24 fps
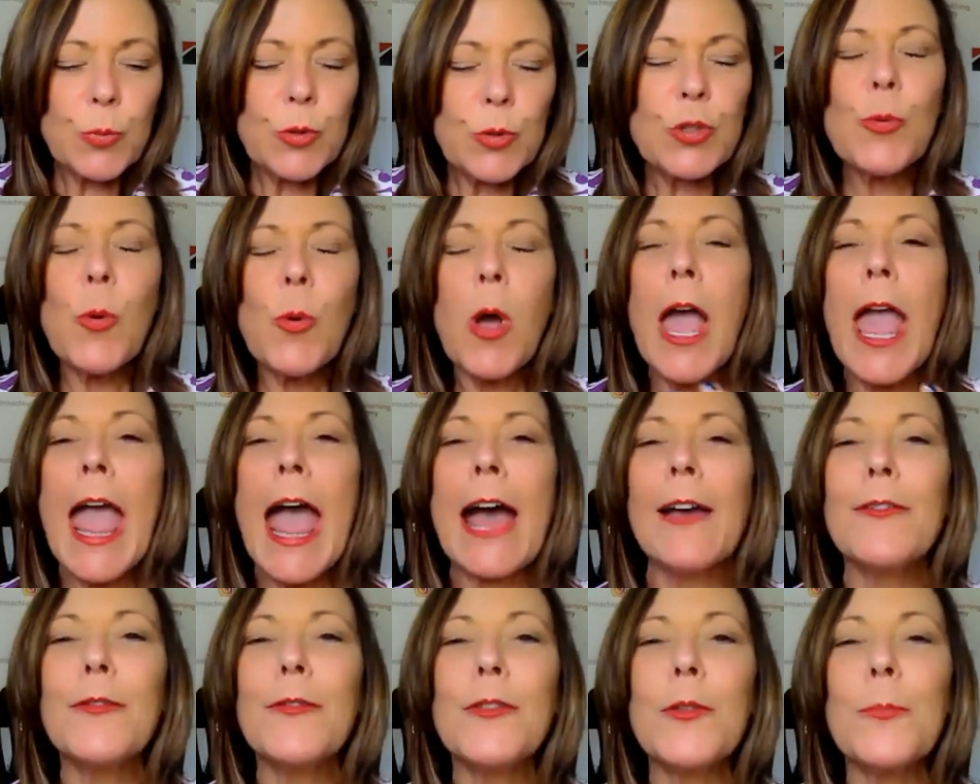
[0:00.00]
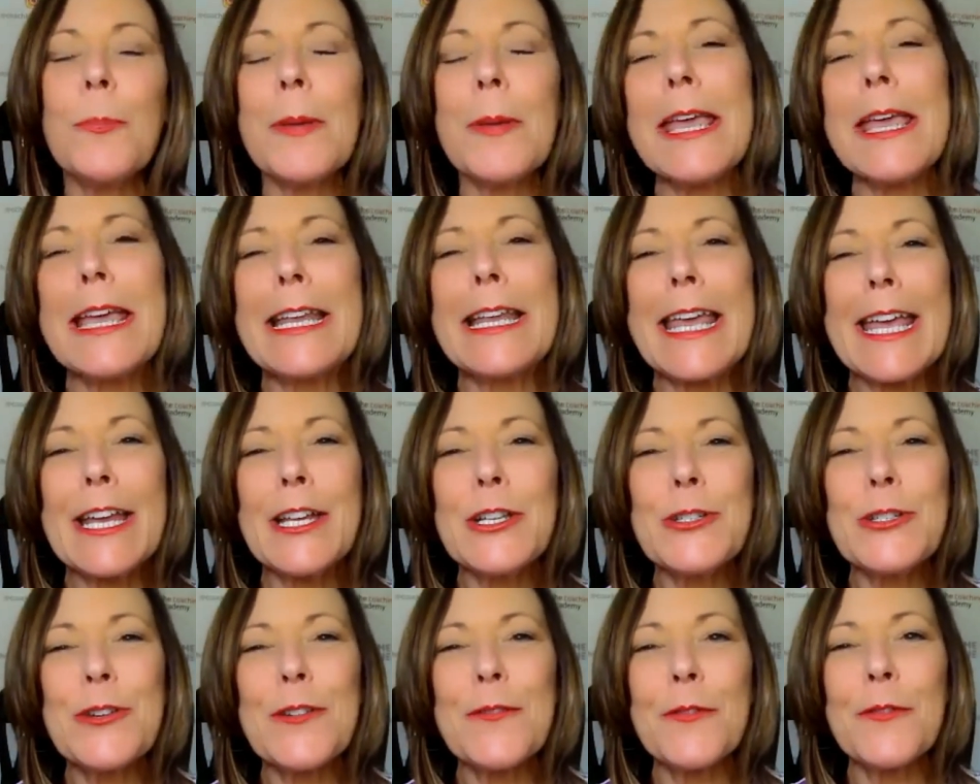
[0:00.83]
do I have to be an
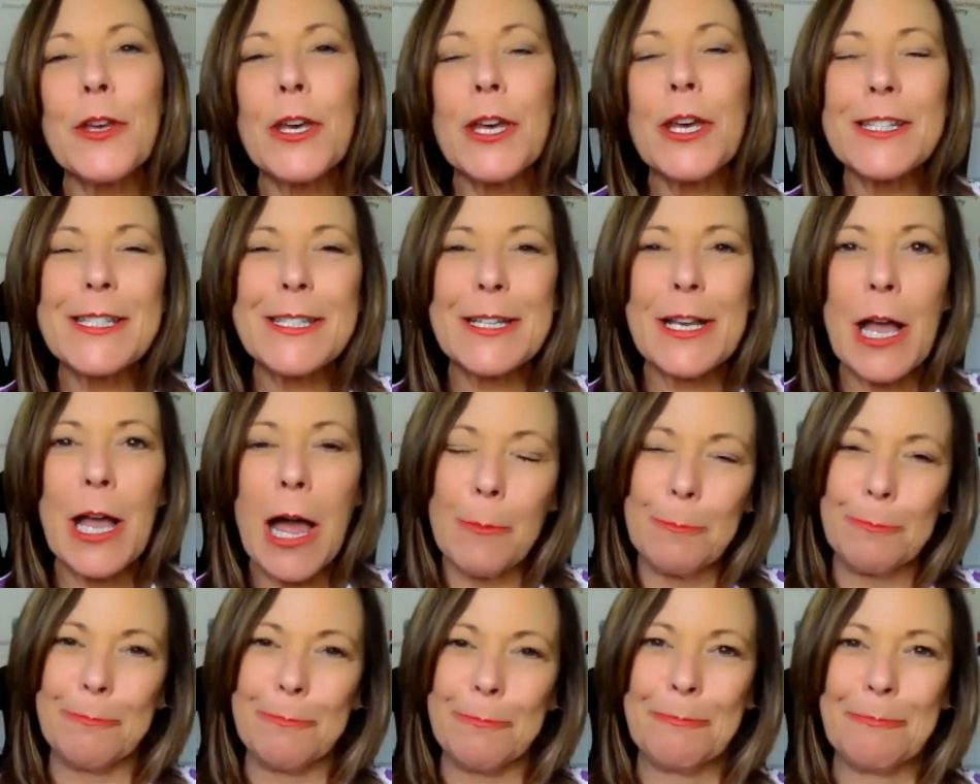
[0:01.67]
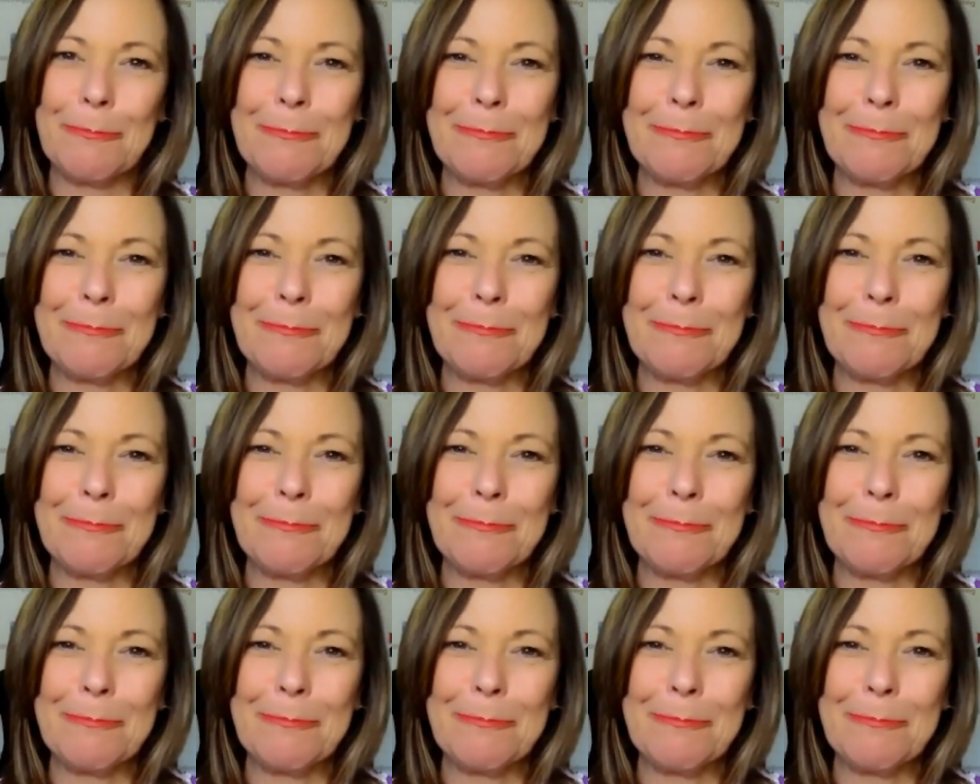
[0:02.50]
introvert to come?